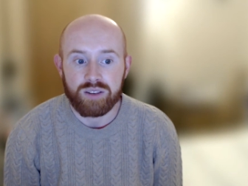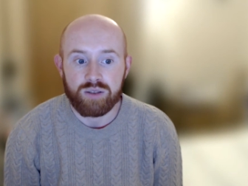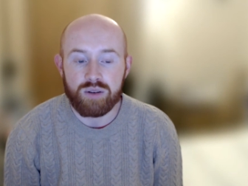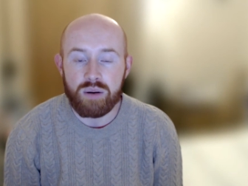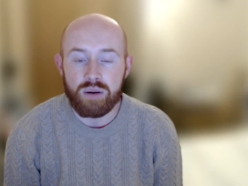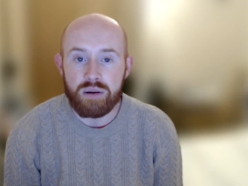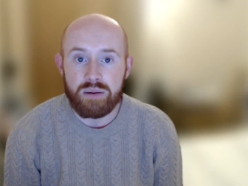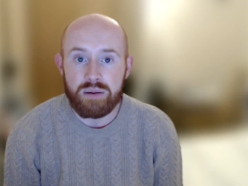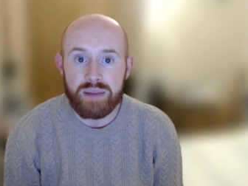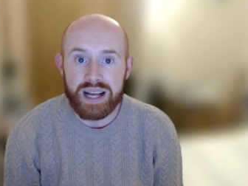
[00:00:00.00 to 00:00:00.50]

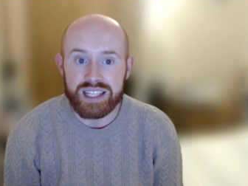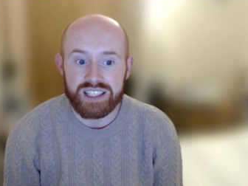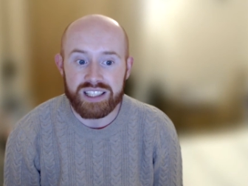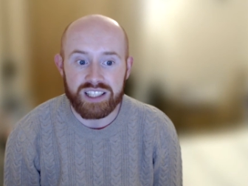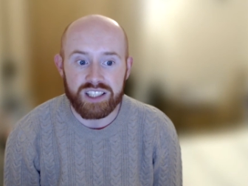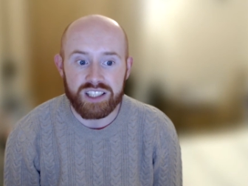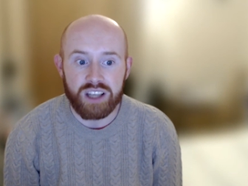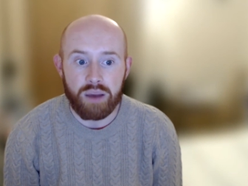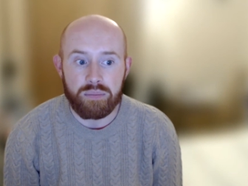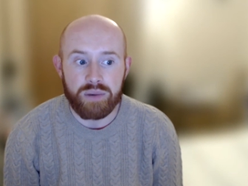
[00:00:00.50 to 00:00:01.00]
Rubber
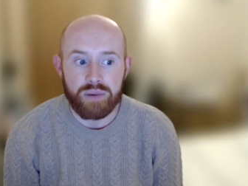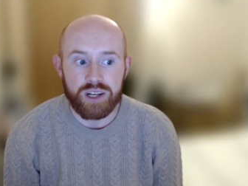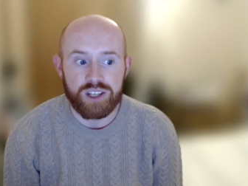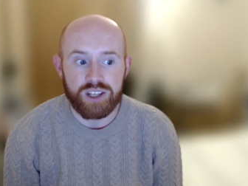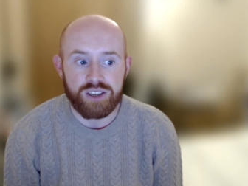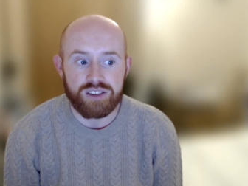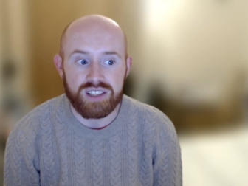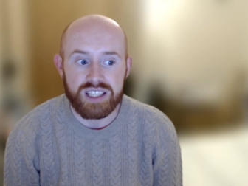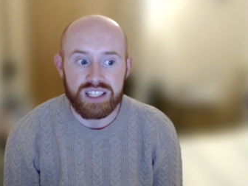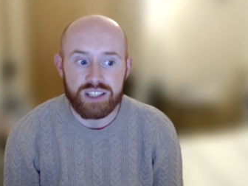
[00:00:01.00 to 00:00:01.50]
Matters
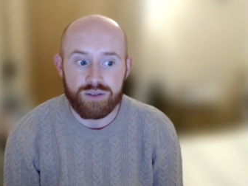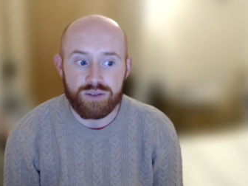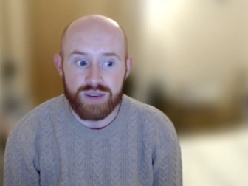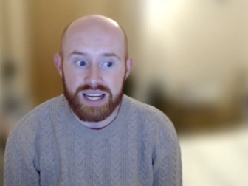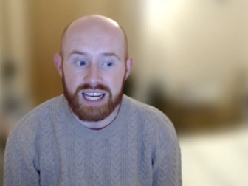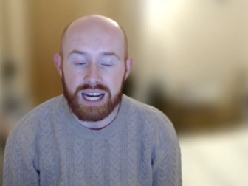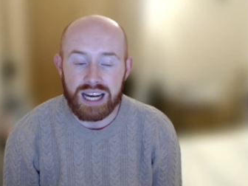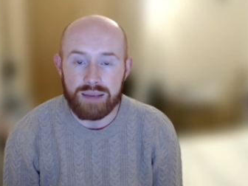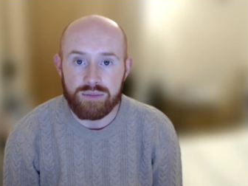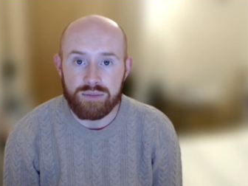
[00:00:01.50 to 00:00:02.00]
produces
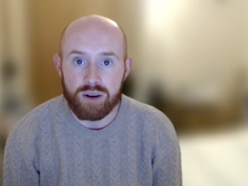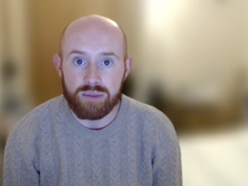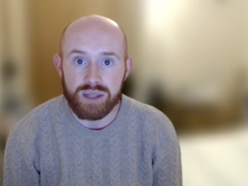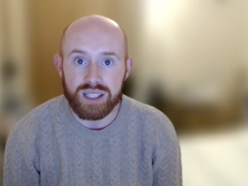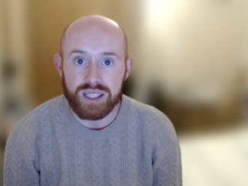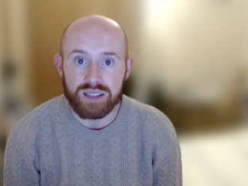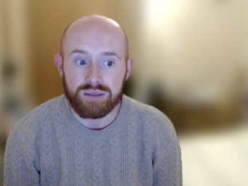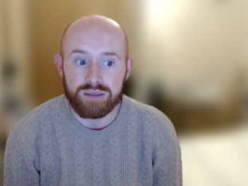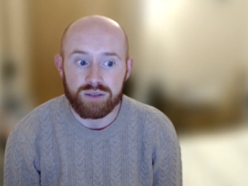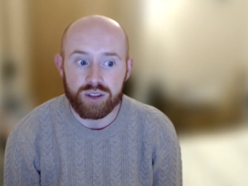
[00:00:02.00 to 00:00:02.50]
reclaimed
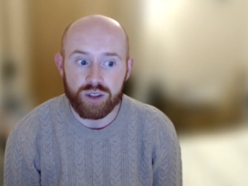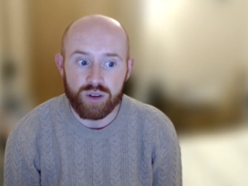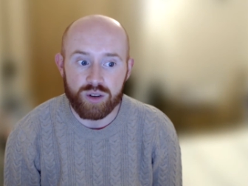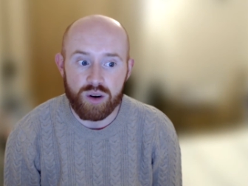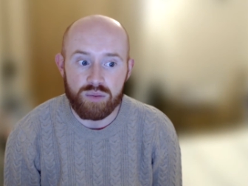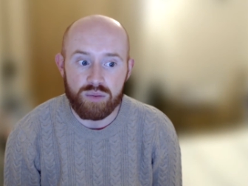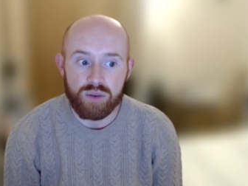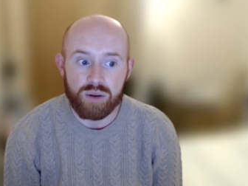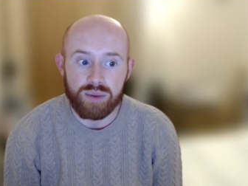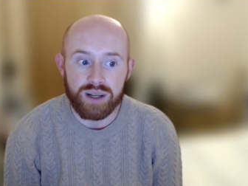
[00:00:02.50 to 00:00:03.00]
rubber,
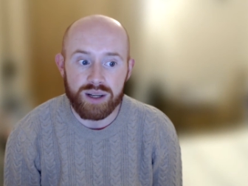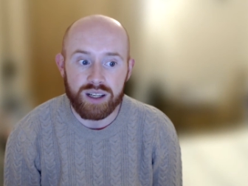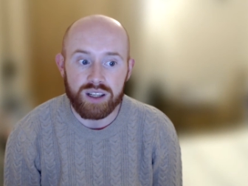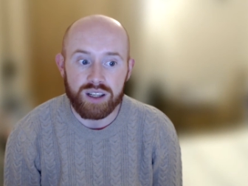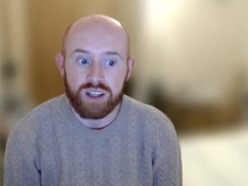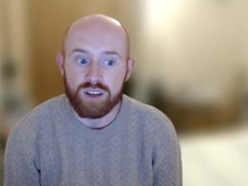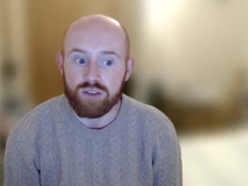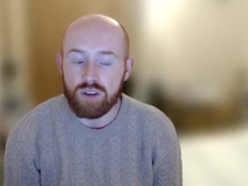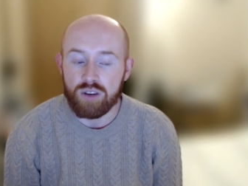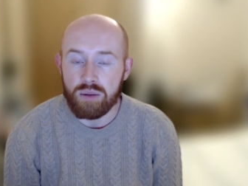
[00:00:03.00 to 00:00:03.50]
crumb rubber,
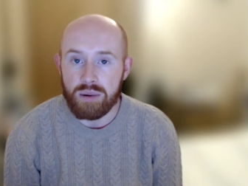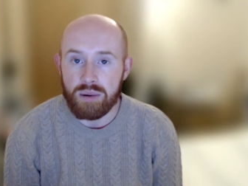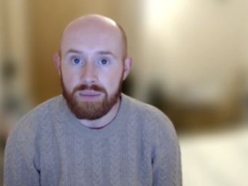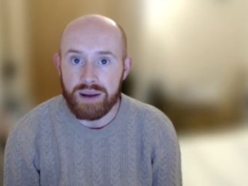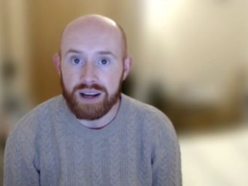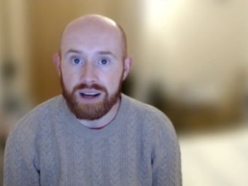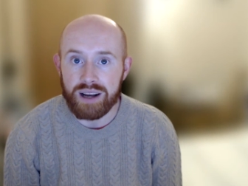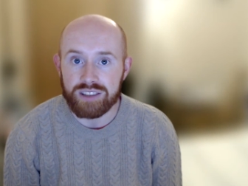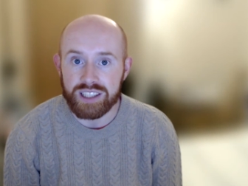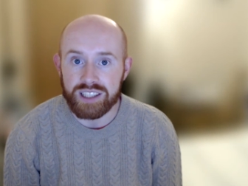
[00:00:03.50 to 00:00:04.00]
rubber
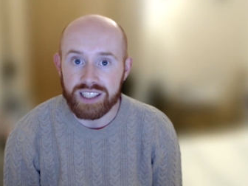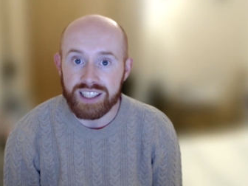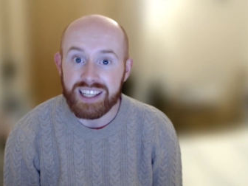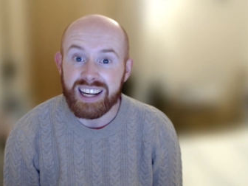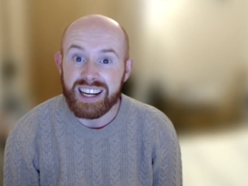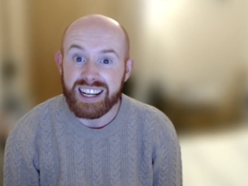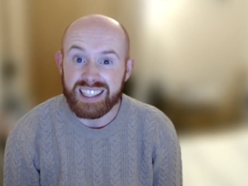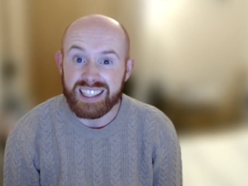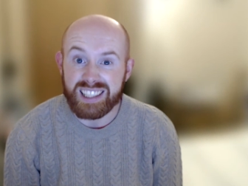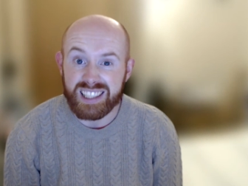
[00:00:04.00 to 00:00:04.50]
powder,
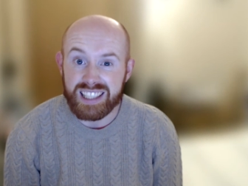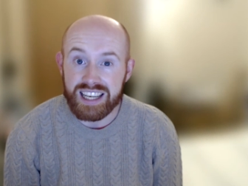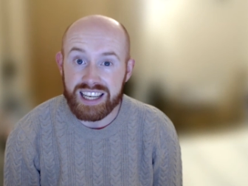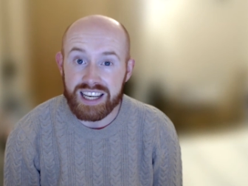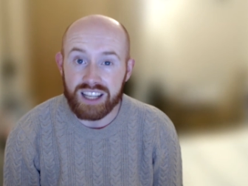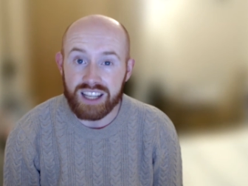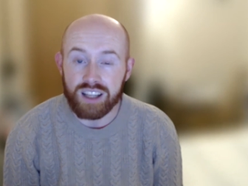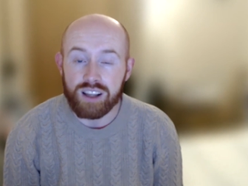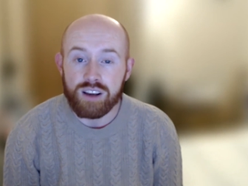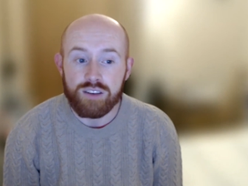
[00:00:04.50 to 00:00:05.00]
and
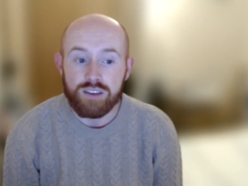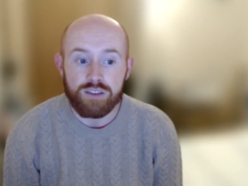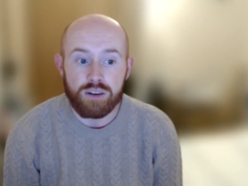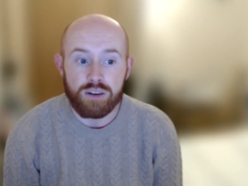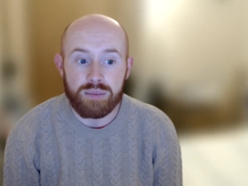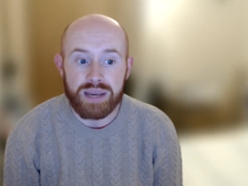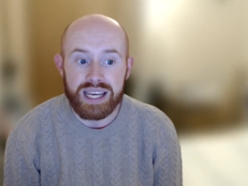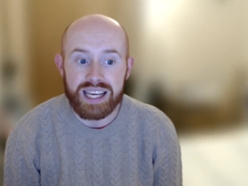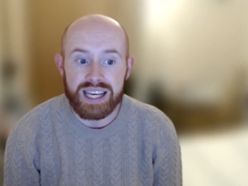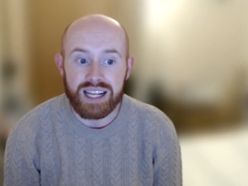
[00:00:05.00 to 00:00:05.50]
steel
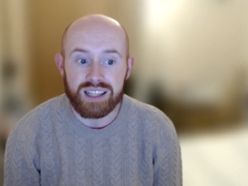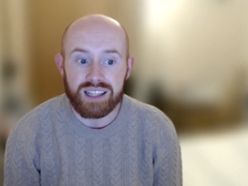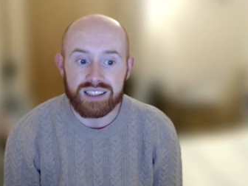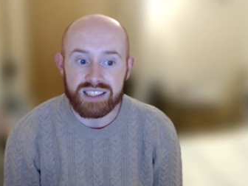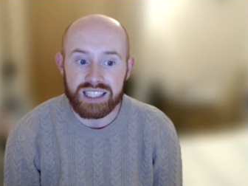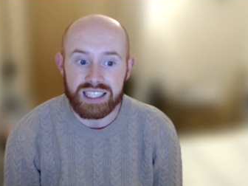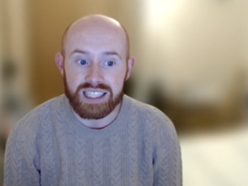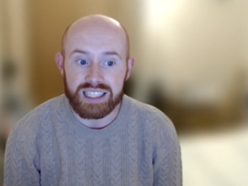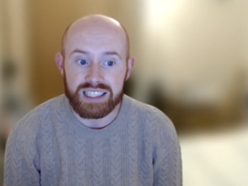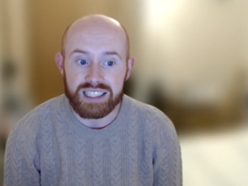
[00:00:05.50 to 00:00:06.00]
from
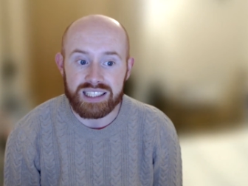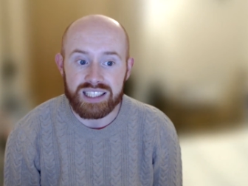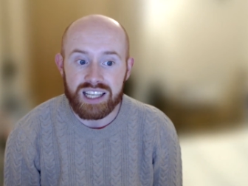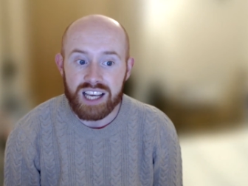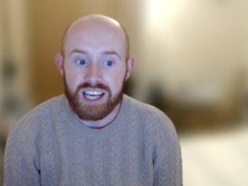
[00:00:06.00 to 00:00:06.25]
ELTs,